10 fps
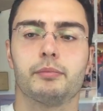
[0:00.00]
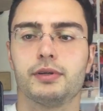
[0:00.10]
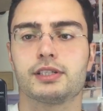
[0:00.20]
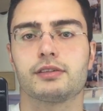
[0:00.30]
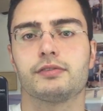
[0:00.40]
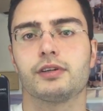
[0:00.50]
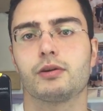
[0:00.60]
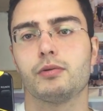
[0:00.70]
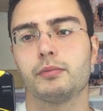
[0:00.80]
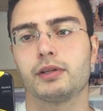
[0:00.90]
piece of
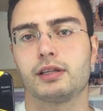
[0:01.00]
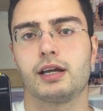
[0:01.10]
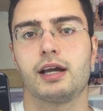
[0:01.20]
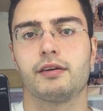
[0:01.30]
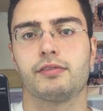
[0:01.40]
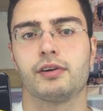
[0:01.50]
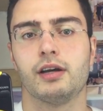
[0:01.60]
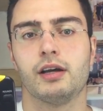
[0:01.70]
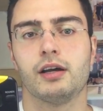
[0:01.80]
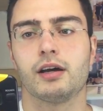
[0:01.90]
equipment to
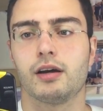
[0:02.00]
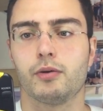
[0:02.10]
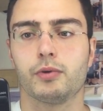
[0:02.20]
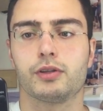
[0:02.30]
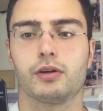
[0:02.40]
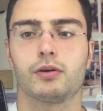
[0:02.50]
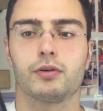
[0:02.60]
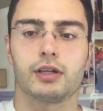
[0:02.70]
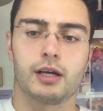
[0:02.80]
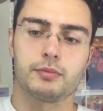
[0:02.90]
have with you at
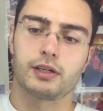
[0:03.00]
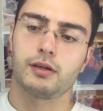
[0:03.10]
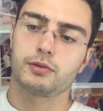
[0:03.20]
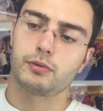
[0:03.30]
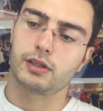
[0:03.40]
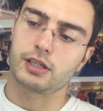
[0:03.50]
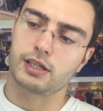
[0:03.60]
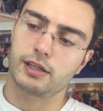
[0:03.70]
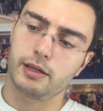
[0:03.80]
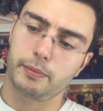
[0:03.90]
all times. It comes with this
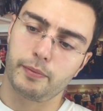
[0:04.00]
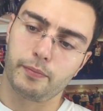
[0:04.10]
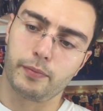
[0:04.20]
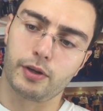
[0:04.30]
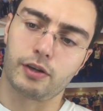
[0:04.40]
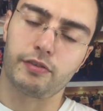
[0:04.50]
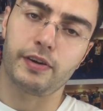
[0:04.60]
clip where you could